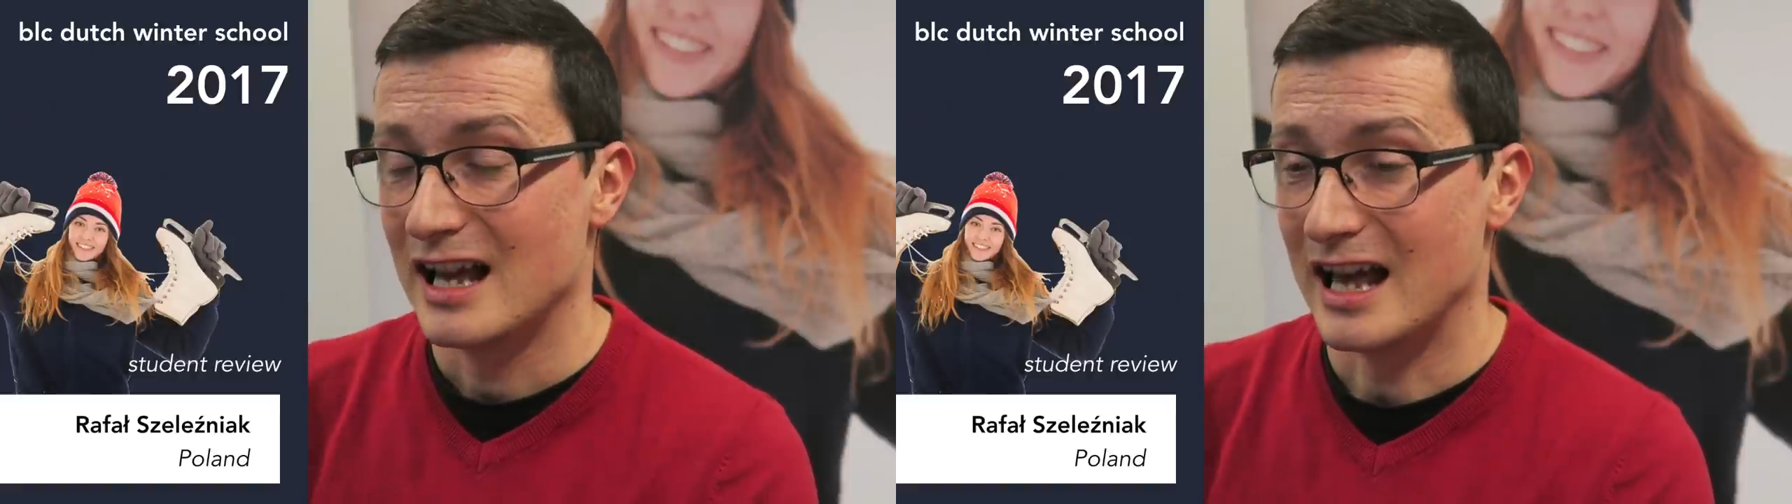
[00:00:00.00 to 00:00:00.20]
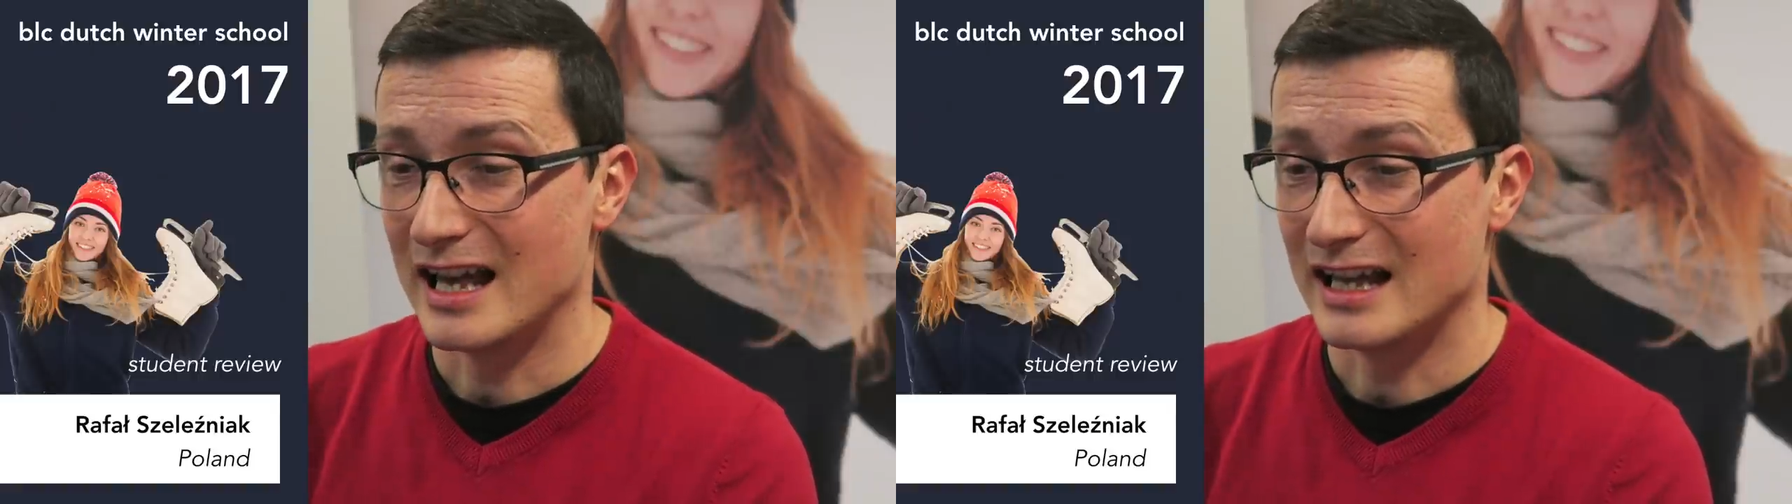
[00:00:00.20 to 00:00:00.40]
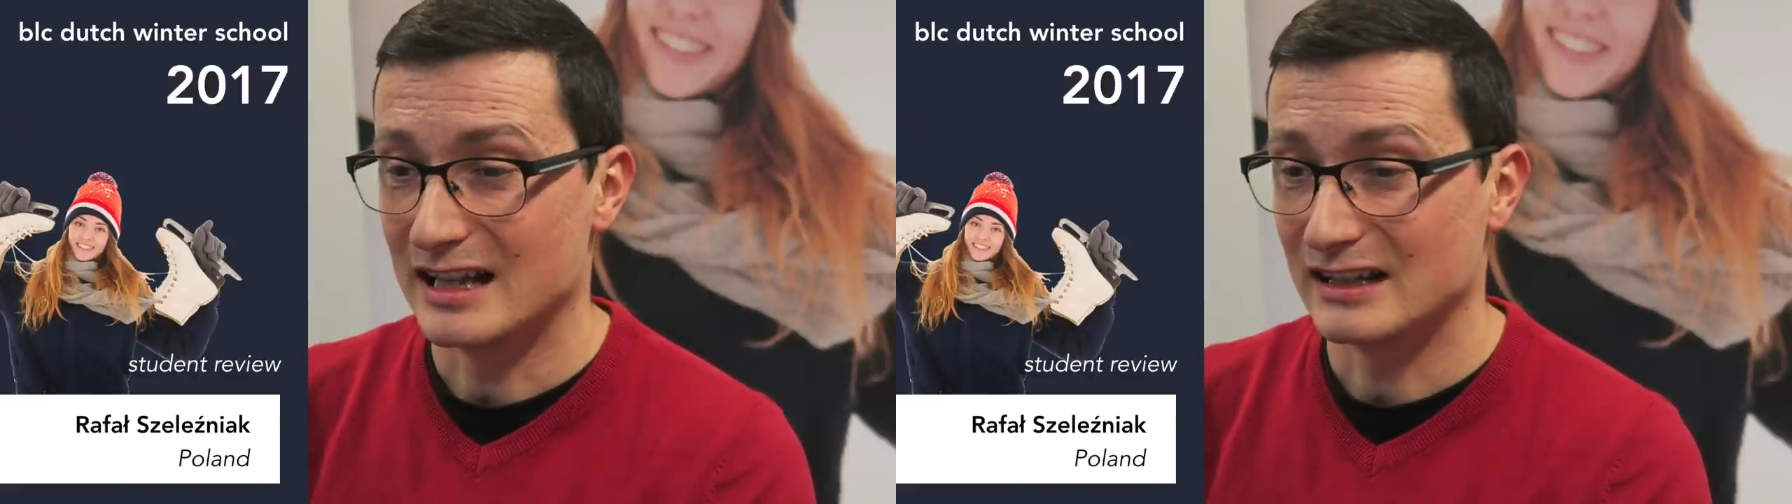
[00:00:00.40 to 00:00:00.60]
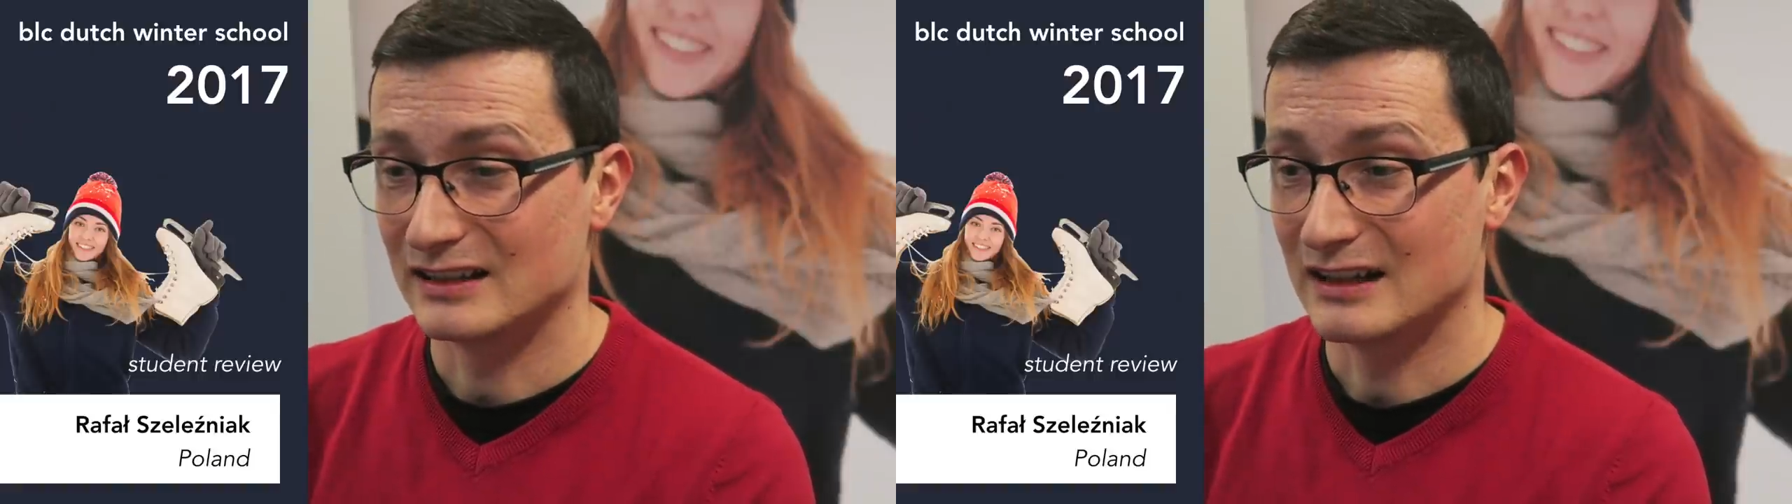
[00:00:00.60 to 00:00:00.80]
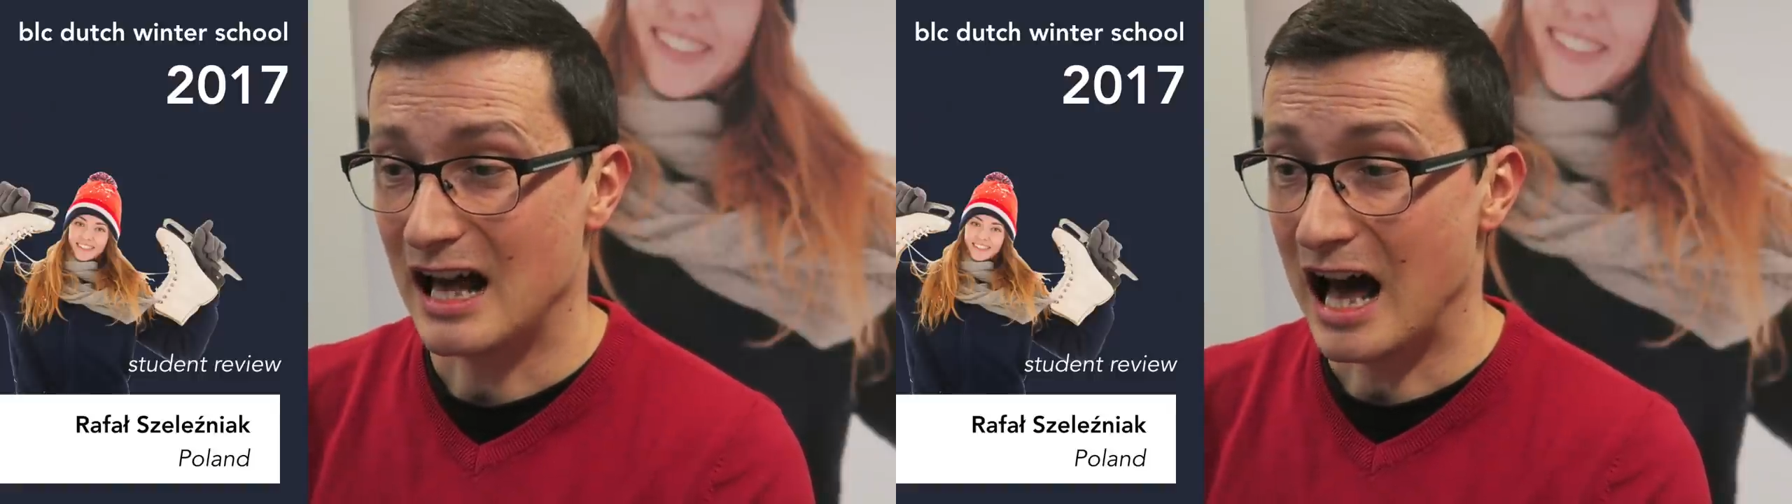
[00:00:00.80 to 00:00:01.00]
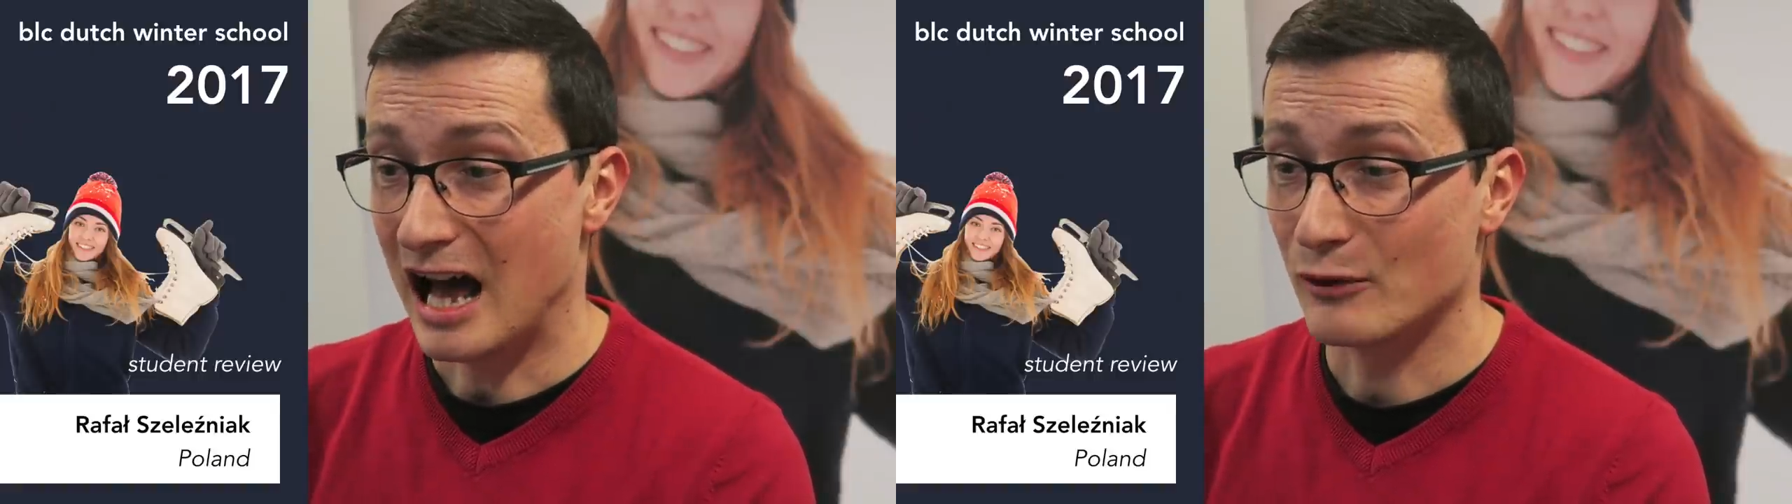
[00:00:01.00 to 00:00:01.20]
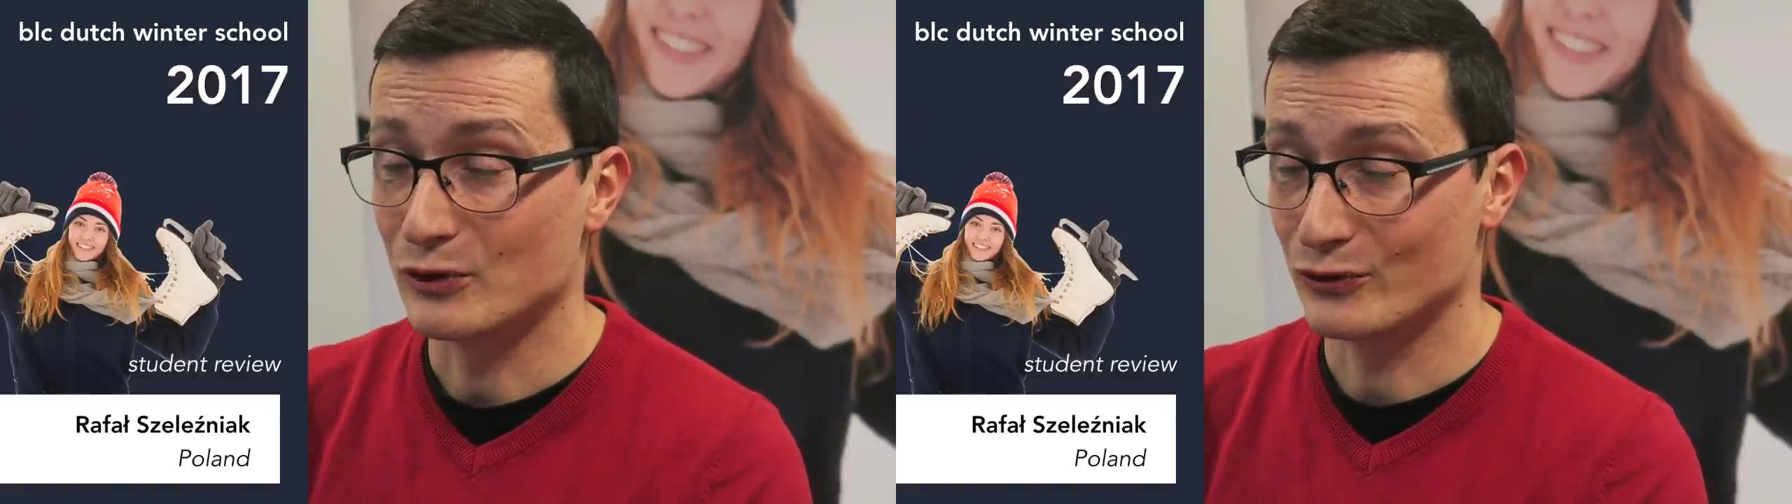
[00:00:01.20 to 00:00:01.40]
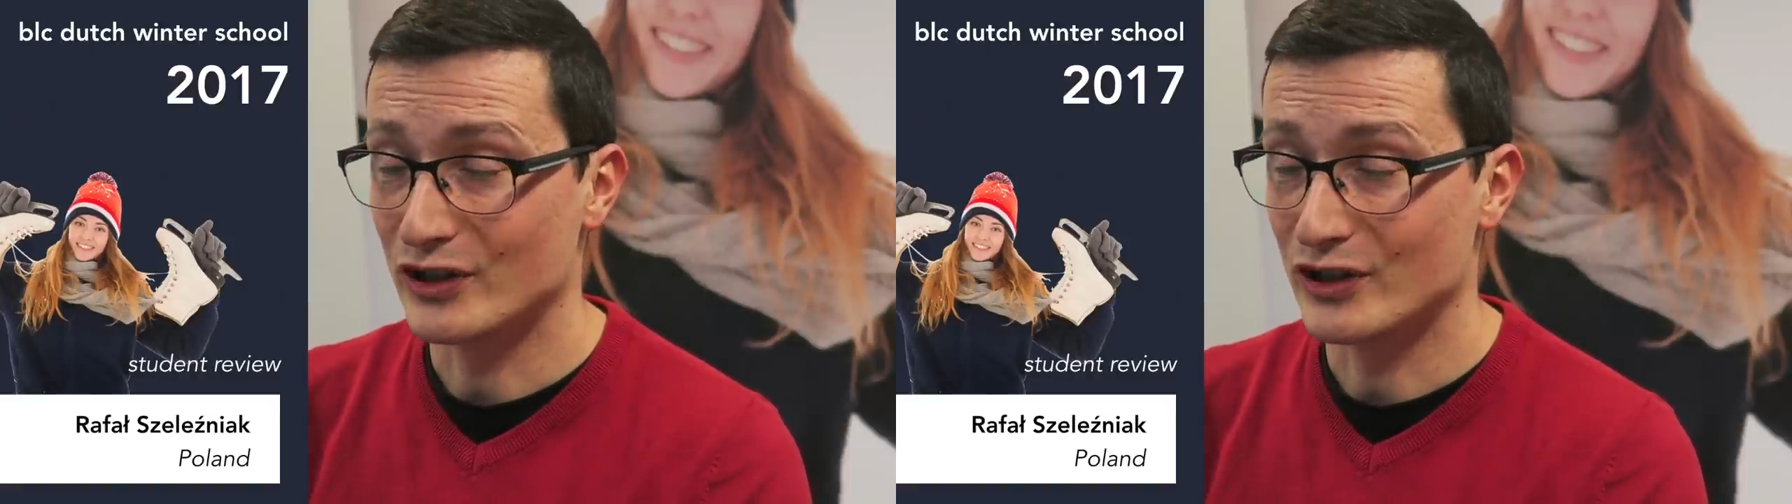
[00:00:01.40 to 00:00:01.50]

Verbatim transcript: Uh, I would